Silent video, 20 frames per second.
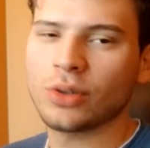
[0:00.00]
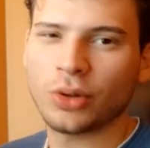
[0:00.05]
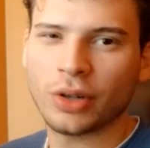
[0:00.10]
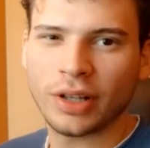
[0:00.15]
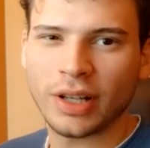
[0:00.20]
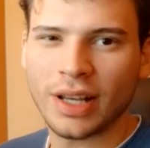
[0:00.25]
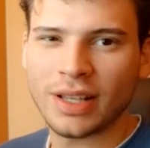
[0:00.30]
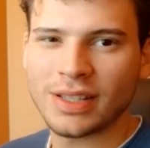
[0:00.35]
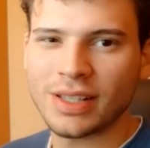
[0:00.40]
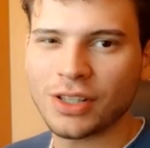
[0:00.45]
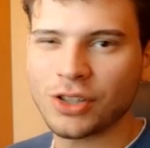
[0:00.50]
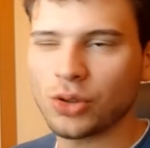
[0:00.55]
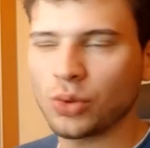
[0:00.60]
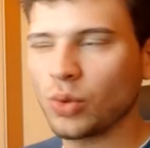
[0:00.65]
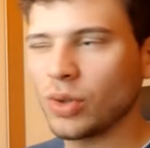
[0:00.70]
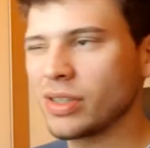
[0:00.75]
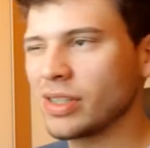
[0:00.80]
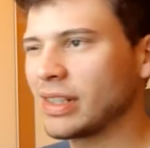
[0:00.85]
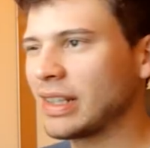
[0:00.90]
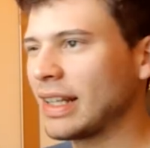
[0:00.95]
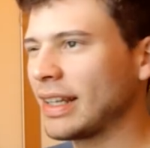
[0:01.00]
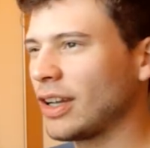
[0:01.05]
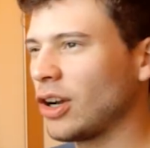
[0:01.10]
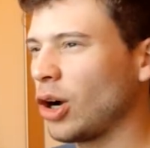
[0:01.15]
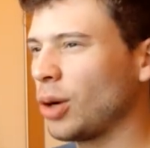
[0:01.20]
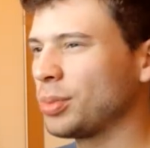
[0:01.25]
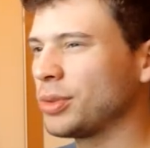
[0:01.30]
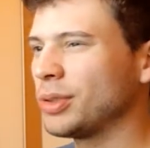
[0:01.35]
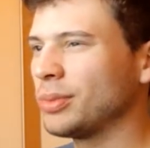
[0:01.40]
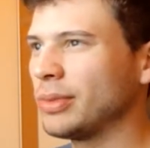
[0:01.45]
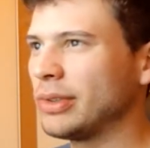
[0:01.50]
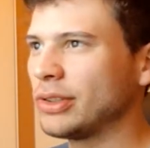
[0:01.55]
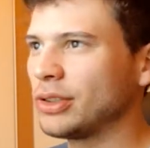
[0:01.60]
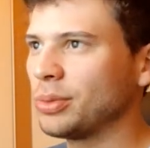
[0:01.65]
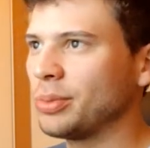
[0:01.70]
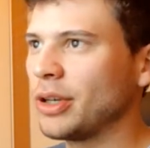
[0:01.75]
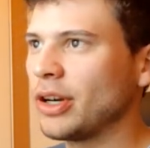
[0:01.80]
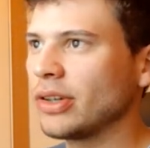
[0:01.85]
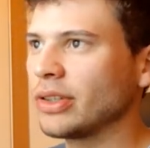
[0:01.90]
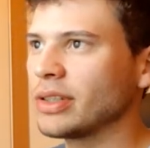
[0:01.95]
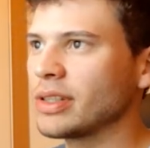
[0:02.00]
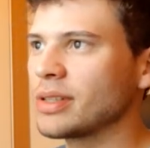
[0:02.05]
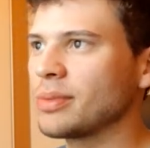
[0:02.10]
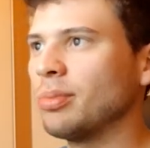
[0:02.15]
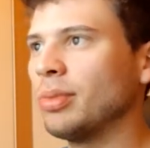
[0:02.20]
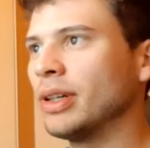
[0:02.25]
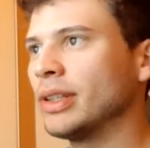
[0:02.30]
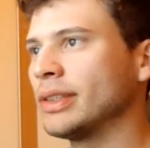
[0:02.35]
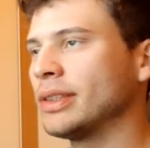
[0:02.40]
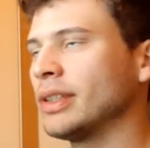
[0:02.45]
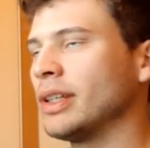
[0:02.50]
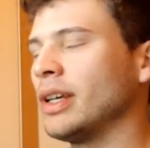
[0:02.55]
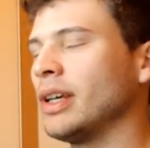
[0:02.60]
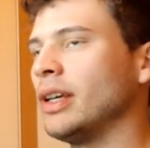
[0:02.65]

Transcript: organization wasn't like optimal to be honest, but